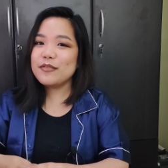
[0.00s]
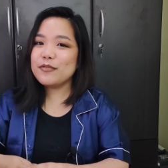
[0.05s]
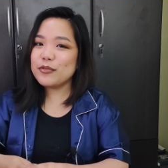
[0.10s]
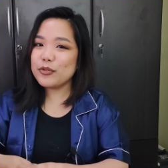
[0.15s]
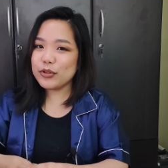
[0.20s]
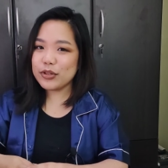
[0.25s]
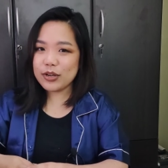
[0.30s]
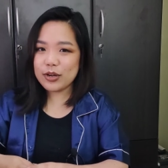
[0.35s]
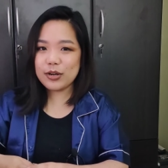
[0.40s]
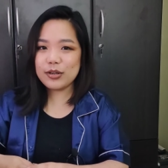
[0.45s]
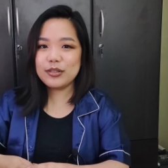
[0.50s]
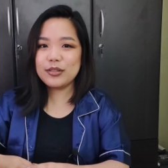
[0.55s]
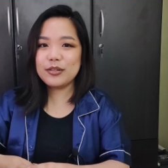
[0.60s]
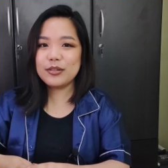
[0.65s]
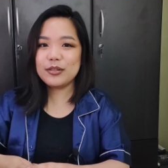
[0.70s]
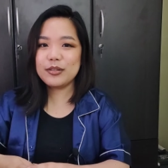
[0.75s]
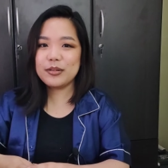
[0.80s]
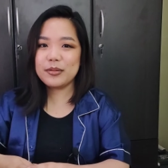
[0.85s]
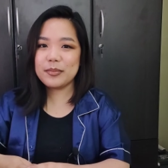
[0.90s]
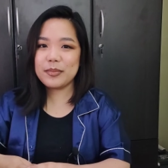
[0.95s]
for the
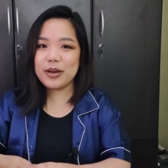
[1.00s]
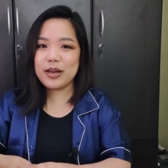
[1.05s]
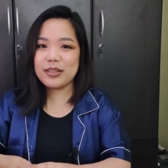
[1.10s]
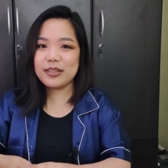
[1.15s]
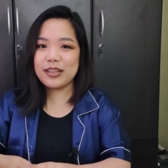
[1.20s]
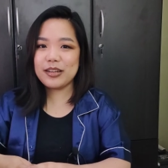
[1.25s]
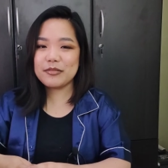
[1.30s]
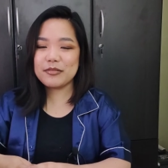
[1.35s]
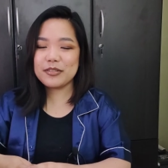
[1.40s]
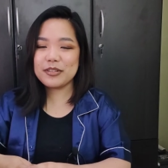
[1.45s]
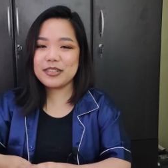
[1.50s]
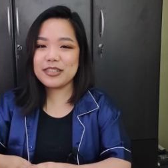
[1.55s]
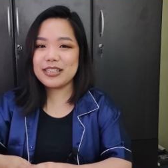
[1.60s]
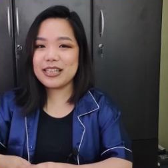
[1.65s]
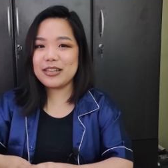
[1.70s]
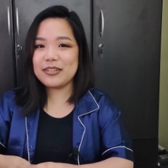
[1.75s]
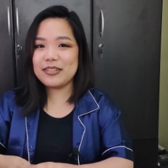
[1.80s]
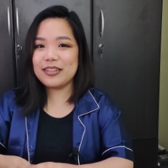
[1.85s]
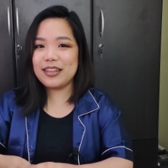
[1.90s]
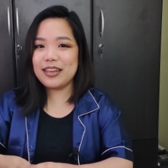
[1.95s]
hardcore gourmand lovers
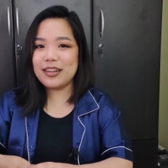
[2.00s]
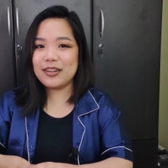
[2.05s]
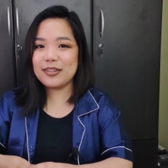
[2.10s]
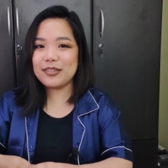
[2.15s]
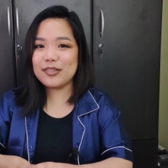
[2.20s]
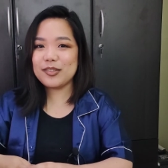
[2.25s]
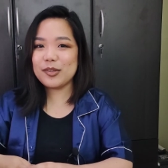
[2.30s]
out there.